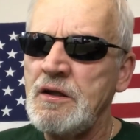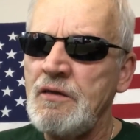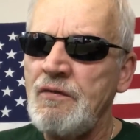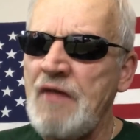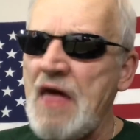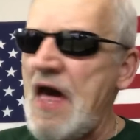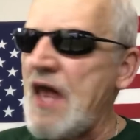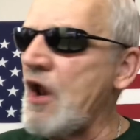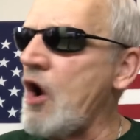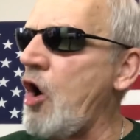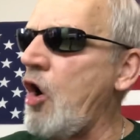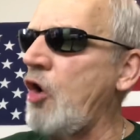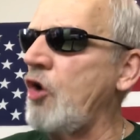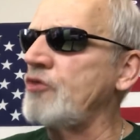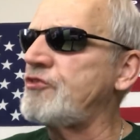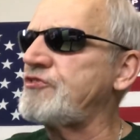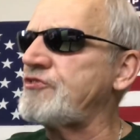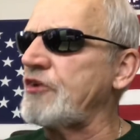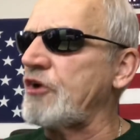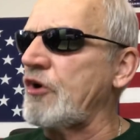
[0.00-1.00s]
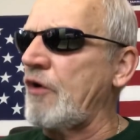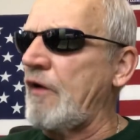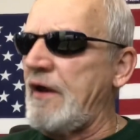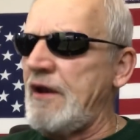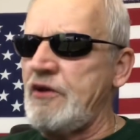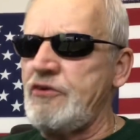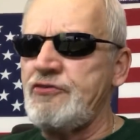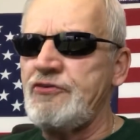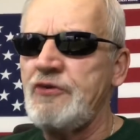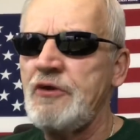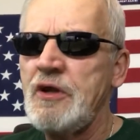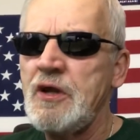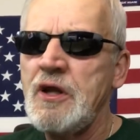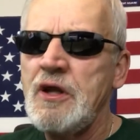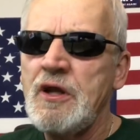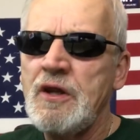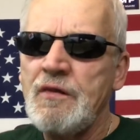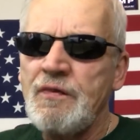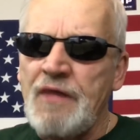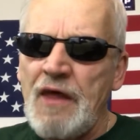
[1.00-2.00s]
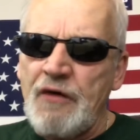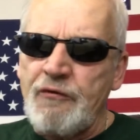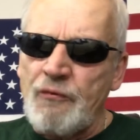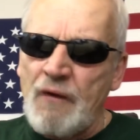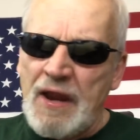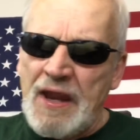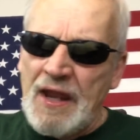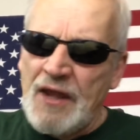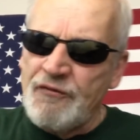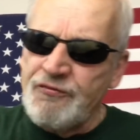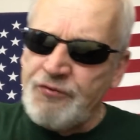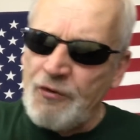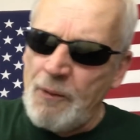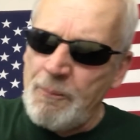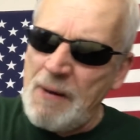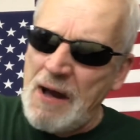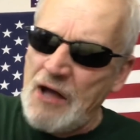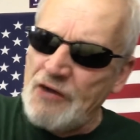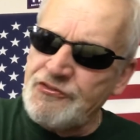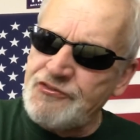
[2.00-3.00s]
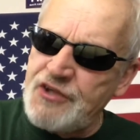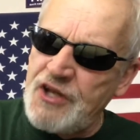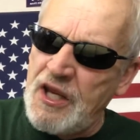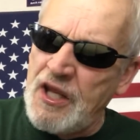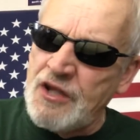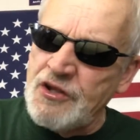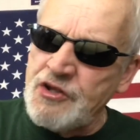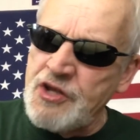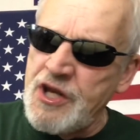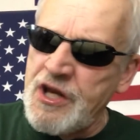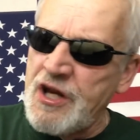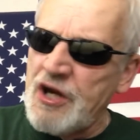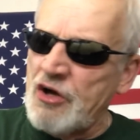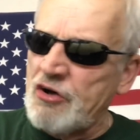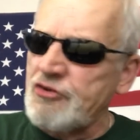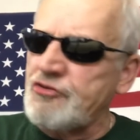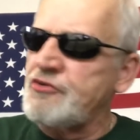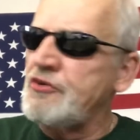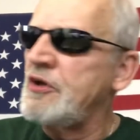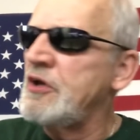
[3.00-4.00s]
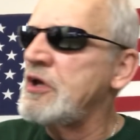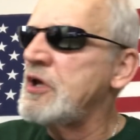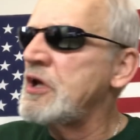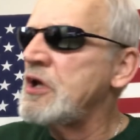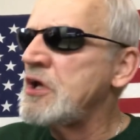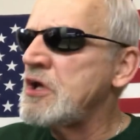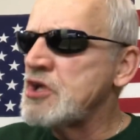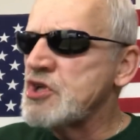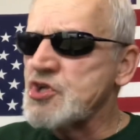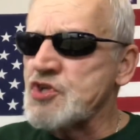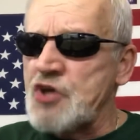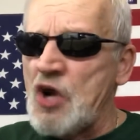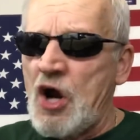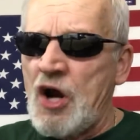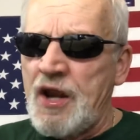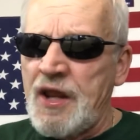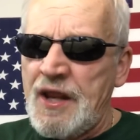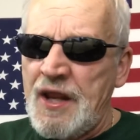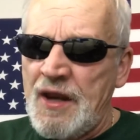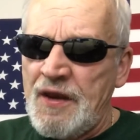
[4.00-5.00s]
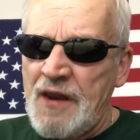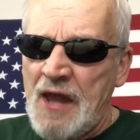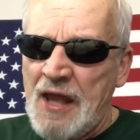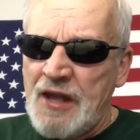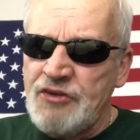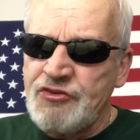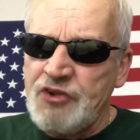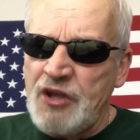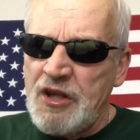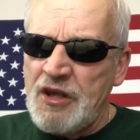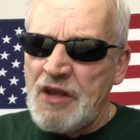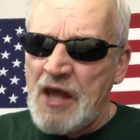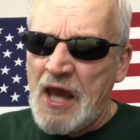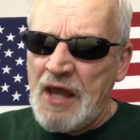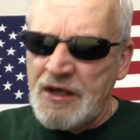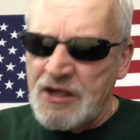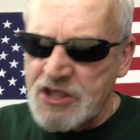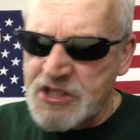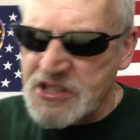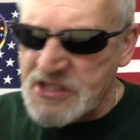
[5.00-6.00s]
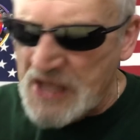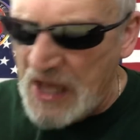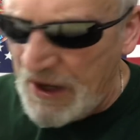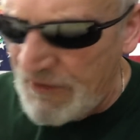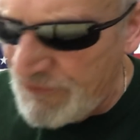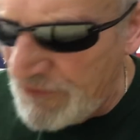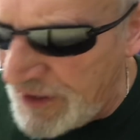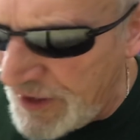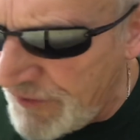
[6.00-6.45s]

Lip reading: That whole series that ran for about 10 years, starting in 1997.